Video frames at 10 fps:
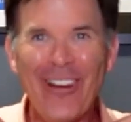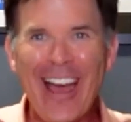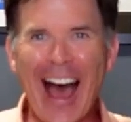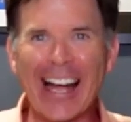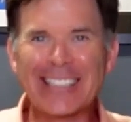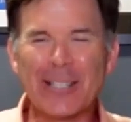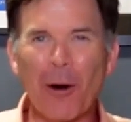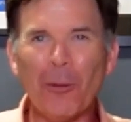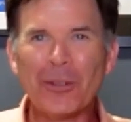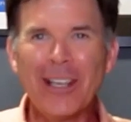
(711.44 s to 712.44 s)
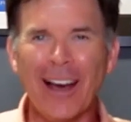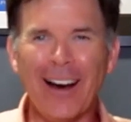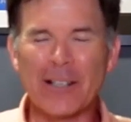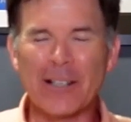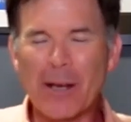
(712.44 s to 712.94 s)
I don't,
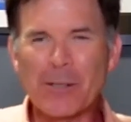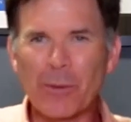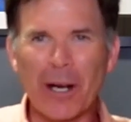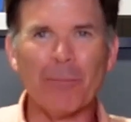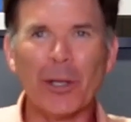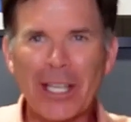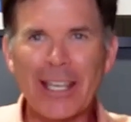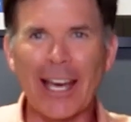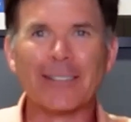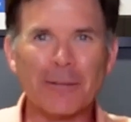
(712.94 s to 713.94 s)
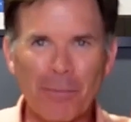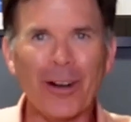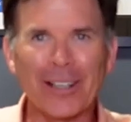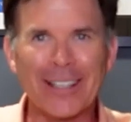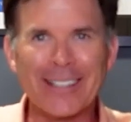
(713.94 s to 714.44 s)
especially when I'm looking at the
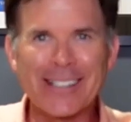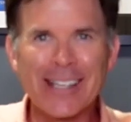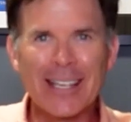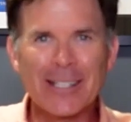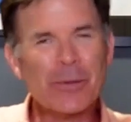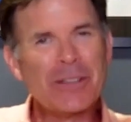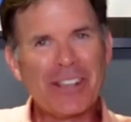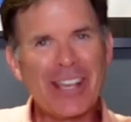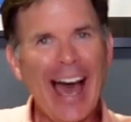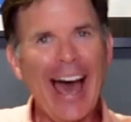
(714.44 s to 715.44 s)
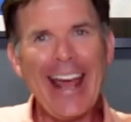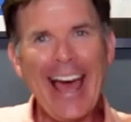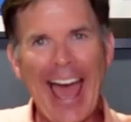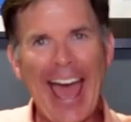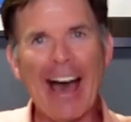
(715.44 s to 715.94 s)
markets. So we've got to
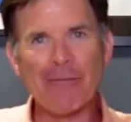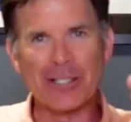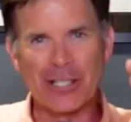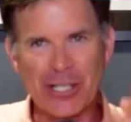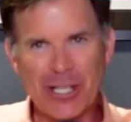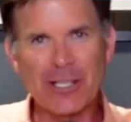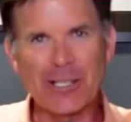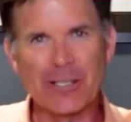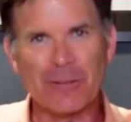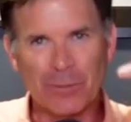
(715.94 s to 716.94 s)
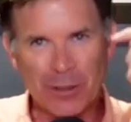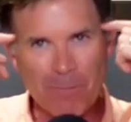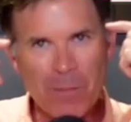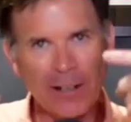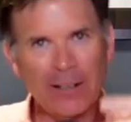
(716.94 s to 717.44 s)
have a system to
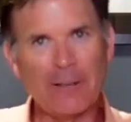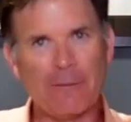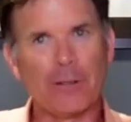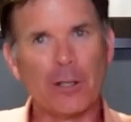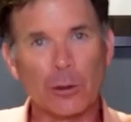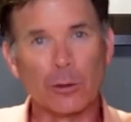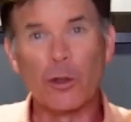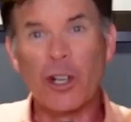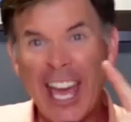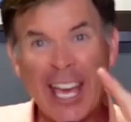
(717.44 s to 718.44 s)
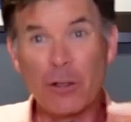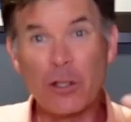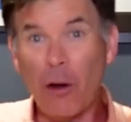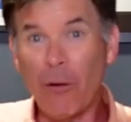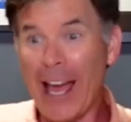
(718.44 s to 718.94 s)
mentally filter through. And if you
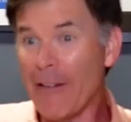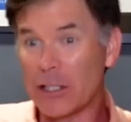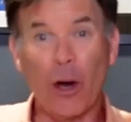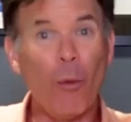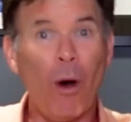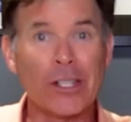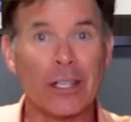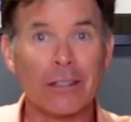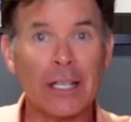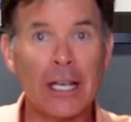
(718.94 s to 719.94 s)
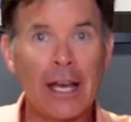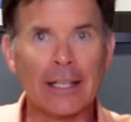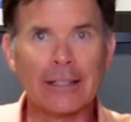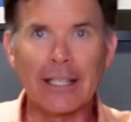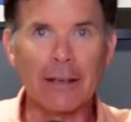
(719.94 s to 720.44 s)
don't have it, don't watch it.
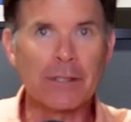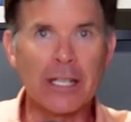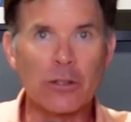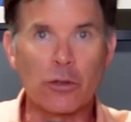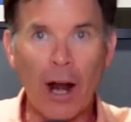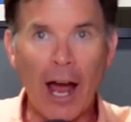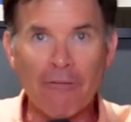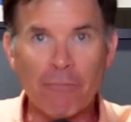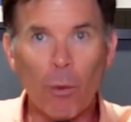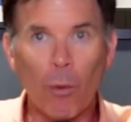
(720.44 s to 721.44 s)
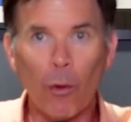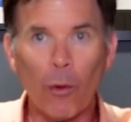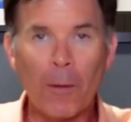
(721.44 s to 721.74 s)
I think I've seen it drive more